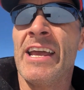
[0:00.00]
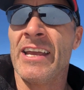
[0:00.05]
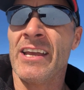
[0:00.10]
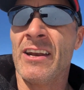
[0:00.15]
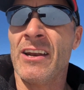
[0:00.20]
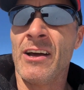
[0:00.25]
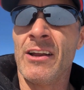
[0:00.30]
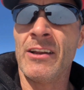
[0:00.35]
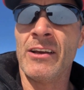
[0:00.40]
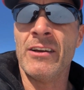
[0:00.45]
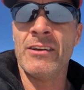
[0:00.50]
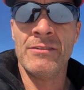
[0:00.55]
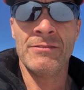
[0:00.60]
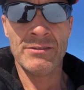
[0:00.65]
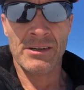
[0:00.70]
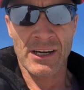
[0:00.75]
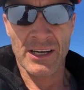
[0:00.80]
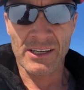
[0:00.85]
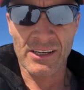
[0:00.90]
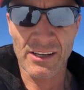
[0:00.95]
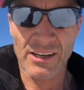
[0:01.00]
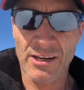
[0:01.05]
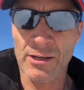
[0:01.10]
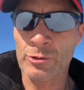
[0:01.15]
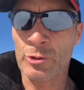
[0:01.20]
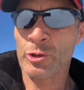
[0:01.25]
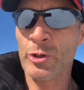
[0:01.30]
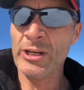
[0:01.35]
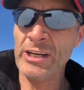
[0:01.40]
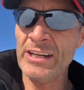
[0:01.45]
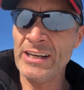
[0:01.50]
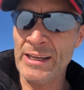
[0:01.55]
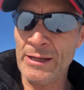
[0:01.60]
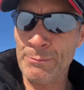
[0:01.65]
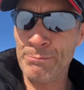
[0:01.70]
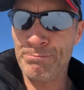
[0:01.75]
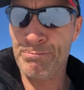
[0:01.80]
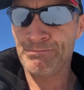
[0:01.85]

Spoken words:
on a little tree limb.